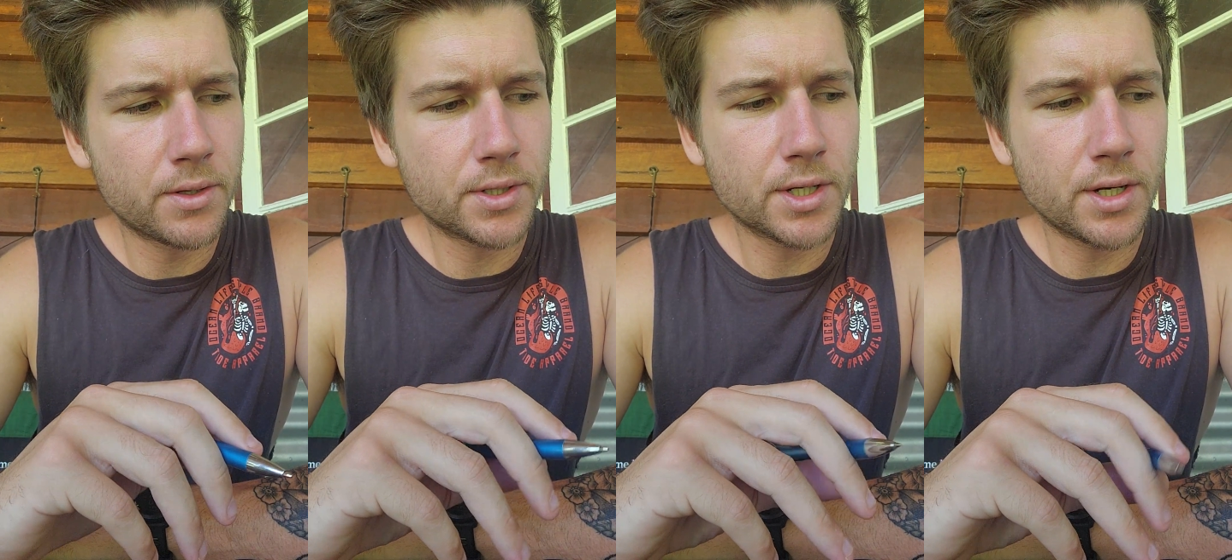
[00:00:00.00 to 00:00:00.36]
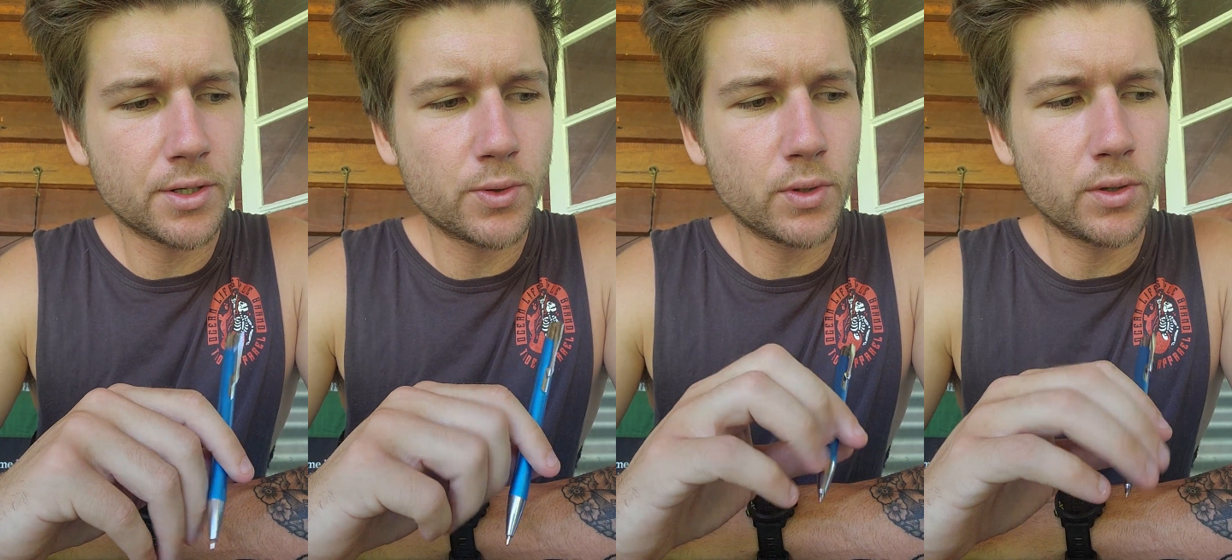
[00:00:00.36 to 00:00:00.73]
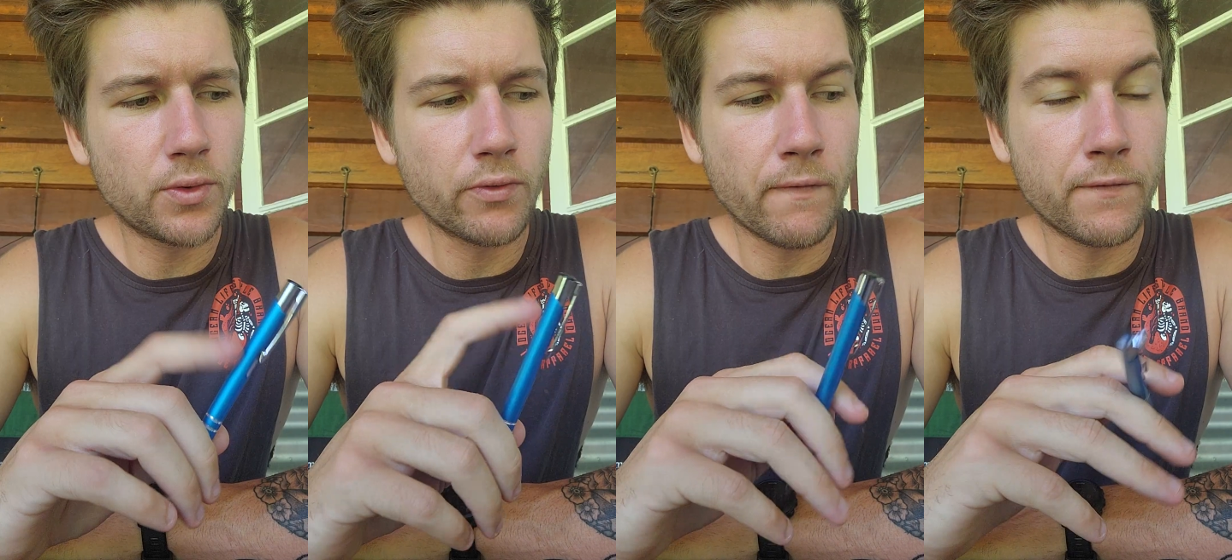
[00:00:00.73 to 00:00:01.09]
Just going to do a
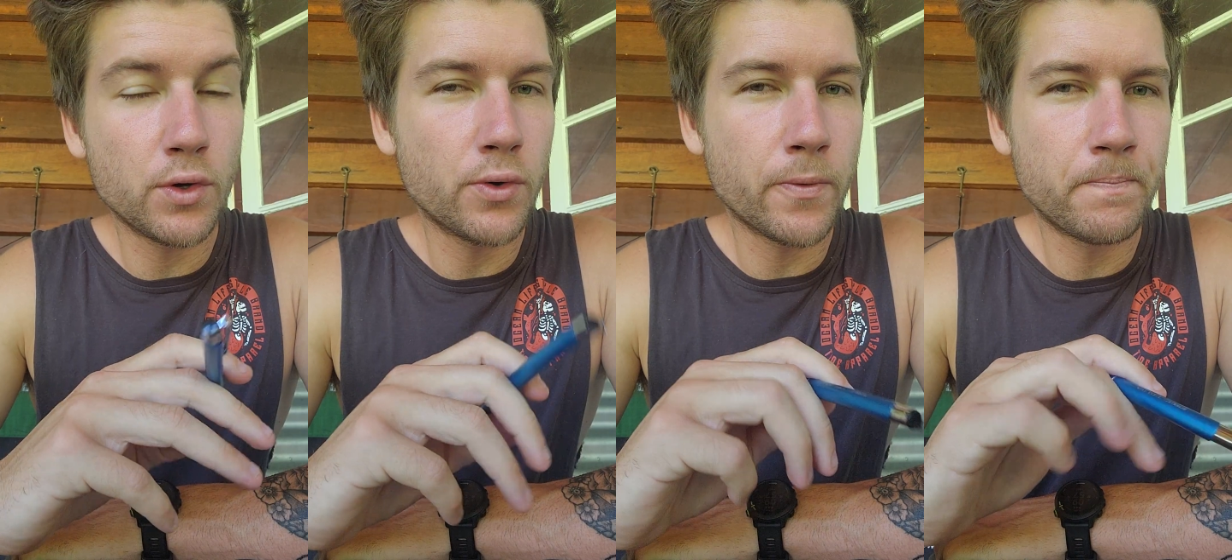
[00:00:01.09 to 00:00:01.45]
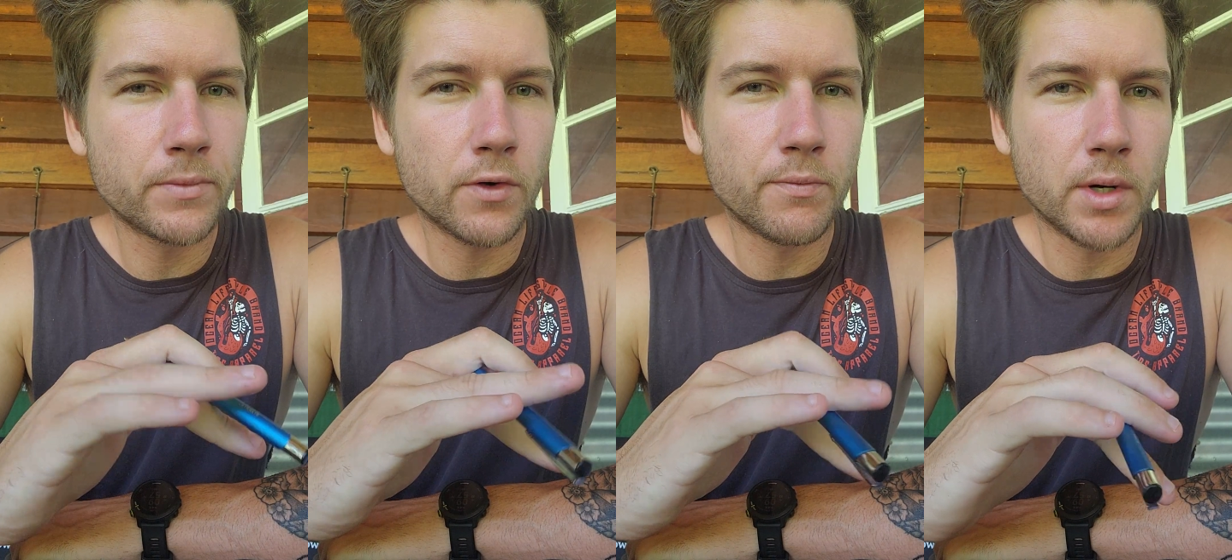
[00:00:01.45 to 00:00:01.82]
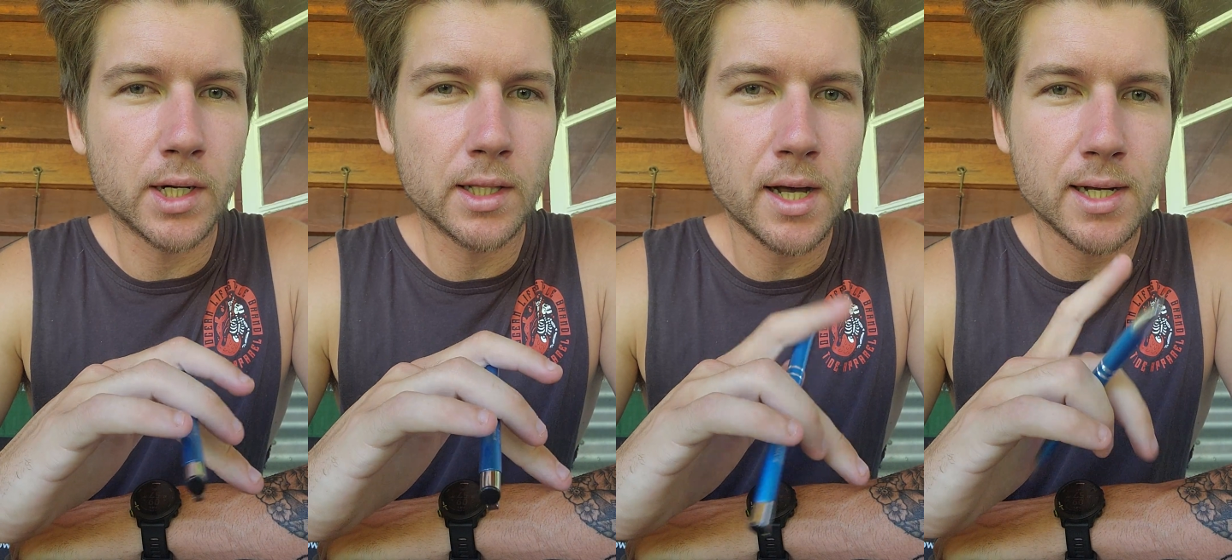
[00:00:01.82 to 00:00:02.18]
little review of
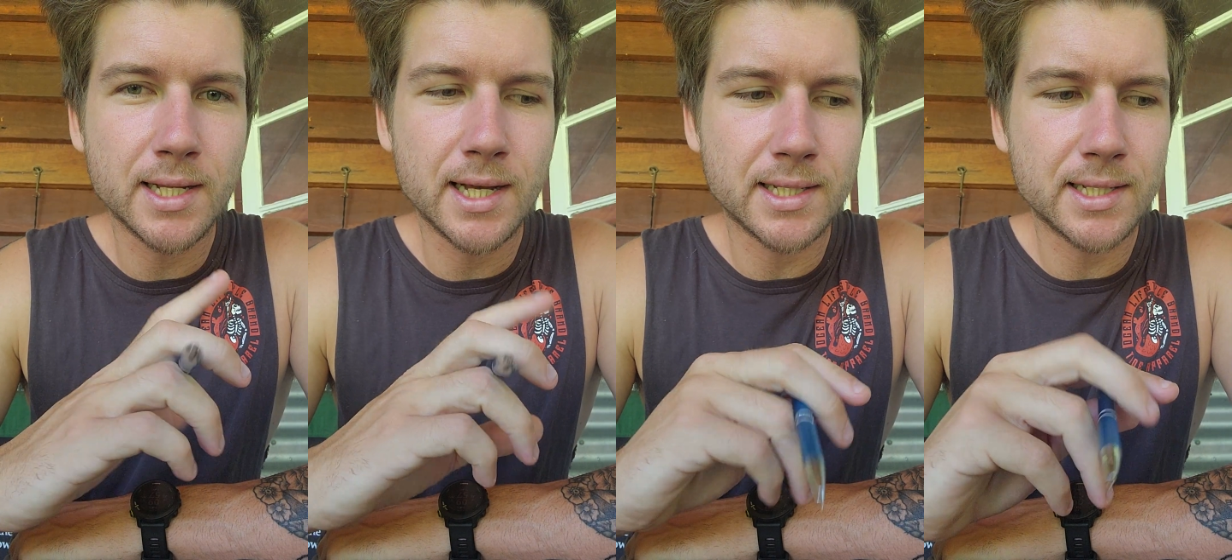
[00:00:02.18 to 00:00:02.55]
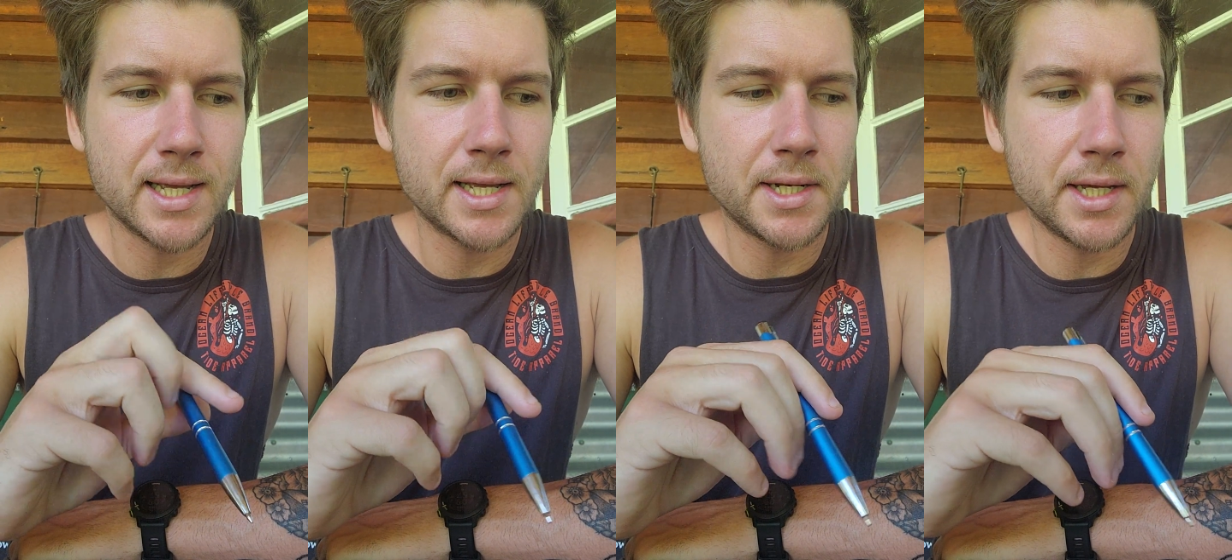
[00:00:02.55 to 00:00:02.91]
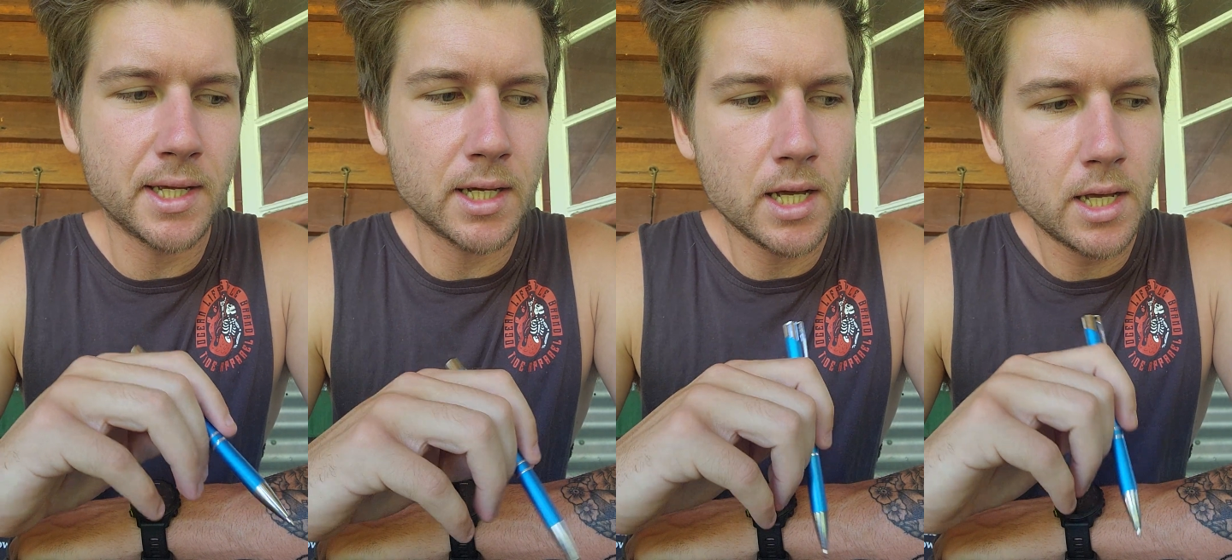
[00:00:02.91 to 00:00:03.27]
my glasshouse
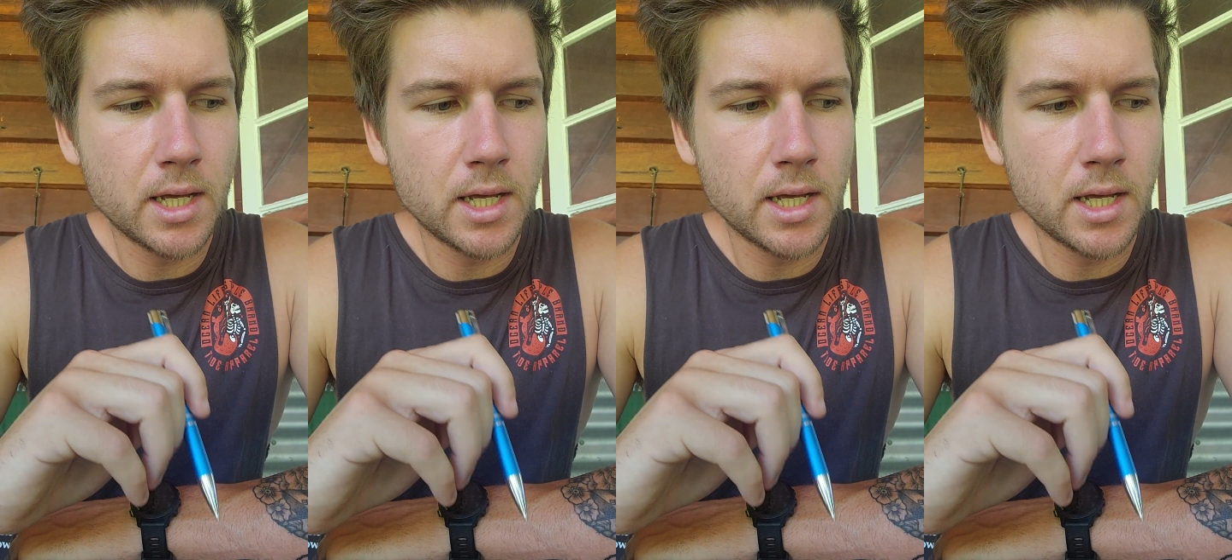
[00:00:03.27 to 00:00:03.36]
standing